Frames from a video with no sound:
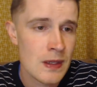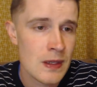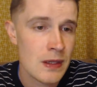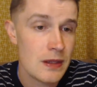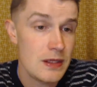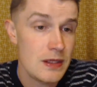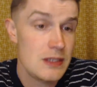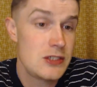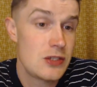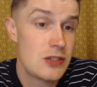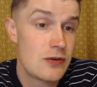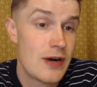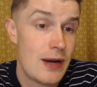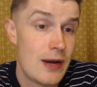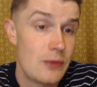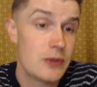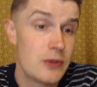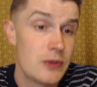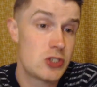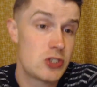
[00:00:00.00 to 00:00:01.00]
These are
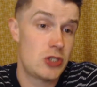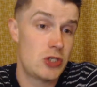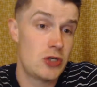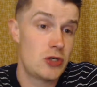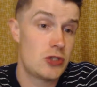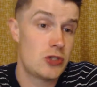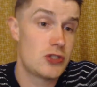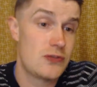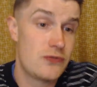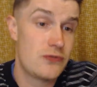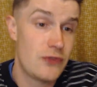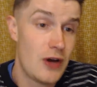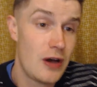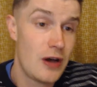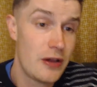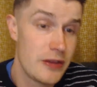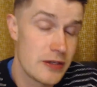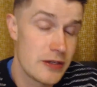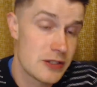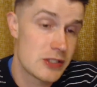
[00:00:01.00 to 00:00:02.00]
our church
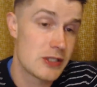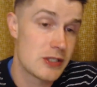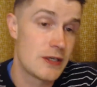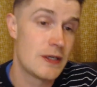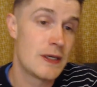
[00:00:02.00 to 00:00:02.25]
fathers,